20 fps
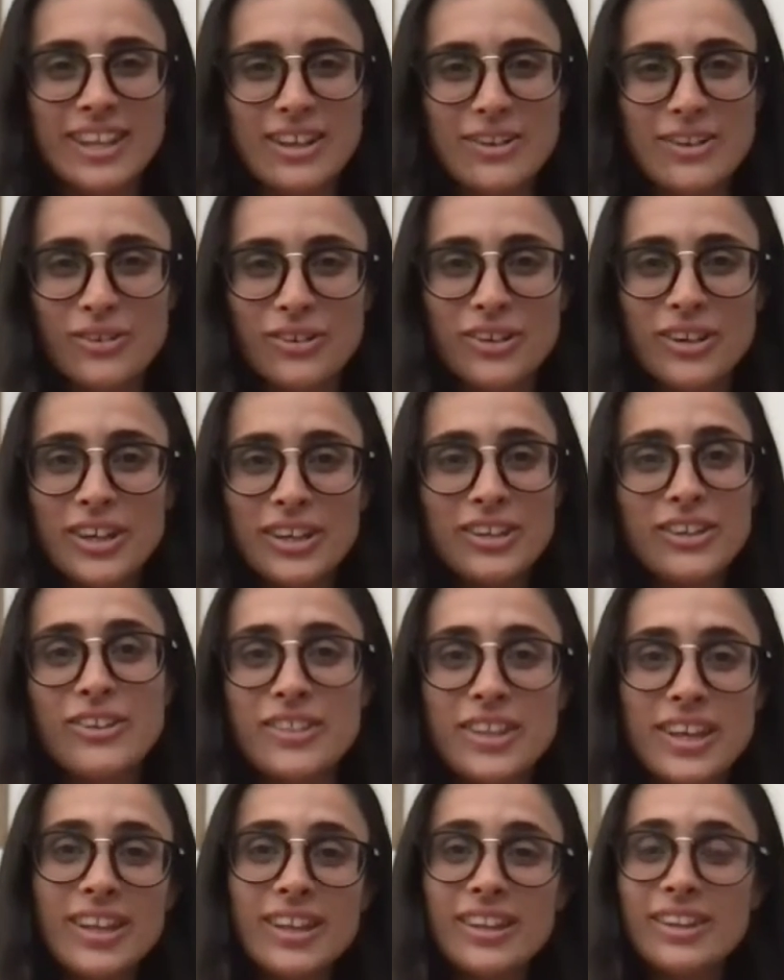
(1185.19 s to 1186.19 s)
not,
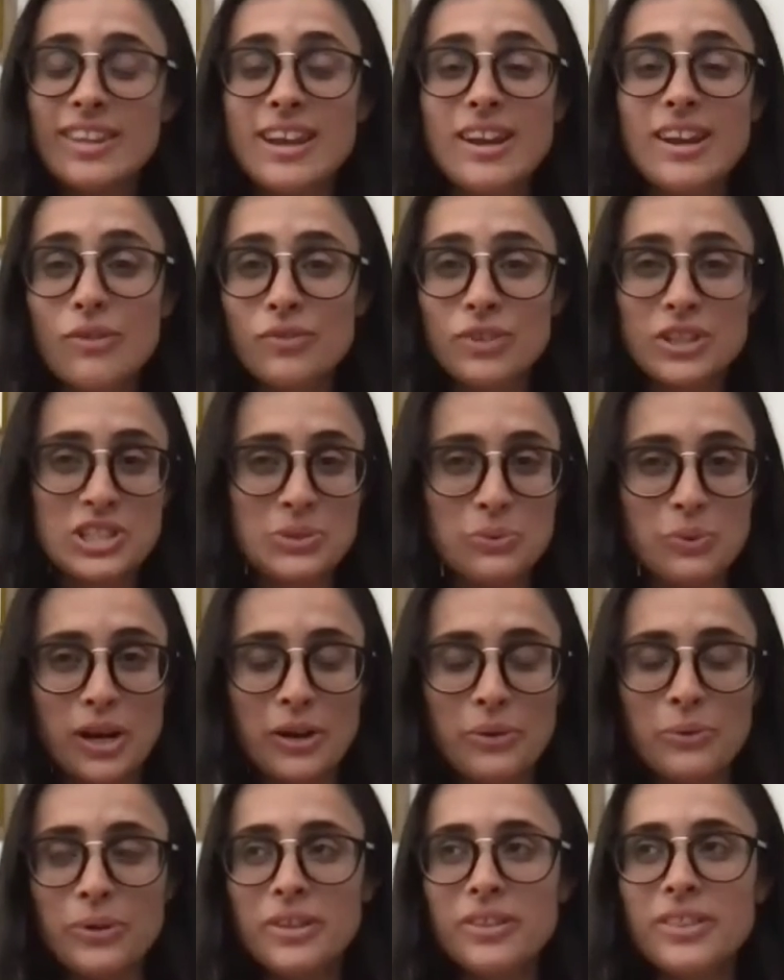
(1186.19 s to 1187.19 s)
they're lovely to
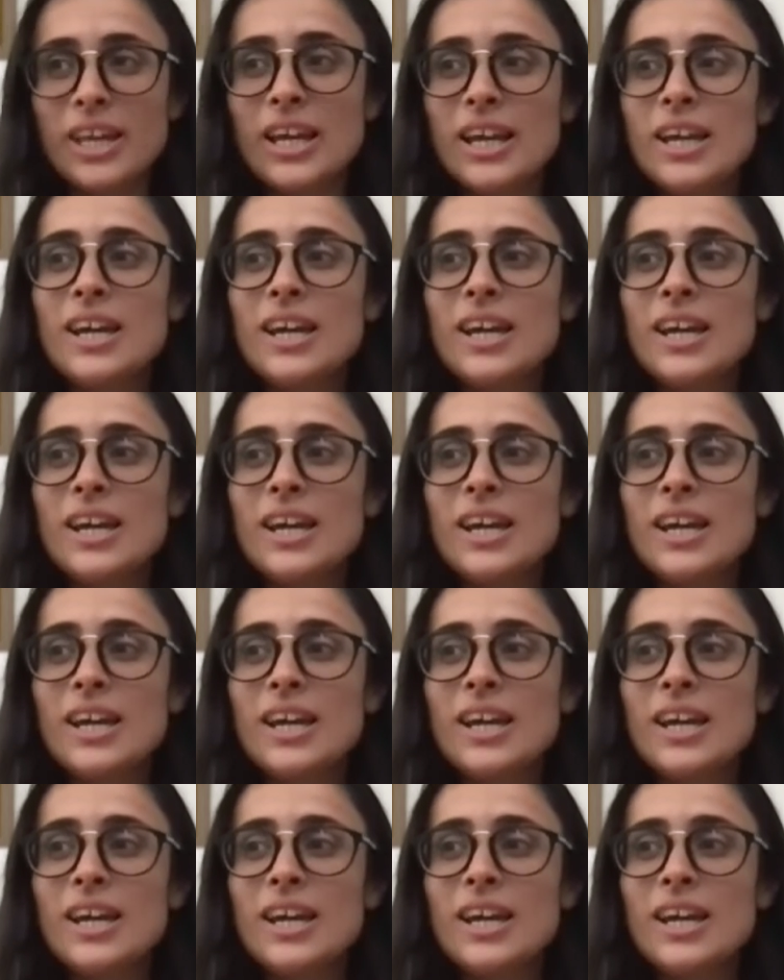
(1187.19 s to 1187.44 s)
work with.